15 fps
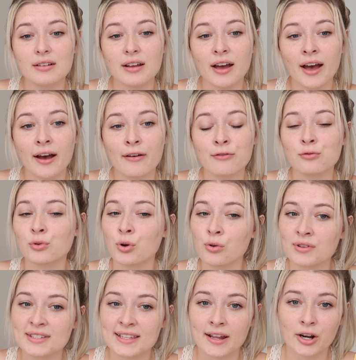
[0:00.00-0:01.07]
have
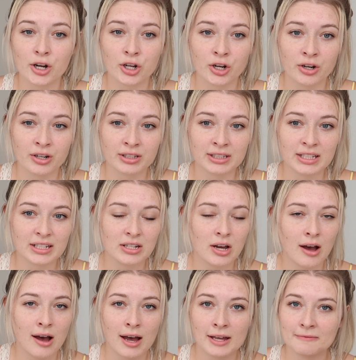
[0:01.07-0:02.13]
roles that are currently
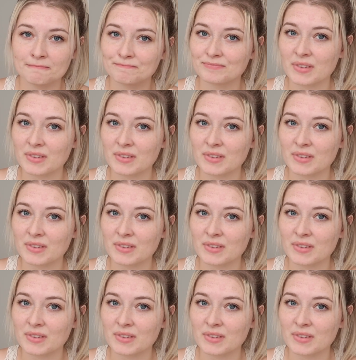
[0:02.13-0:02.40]
not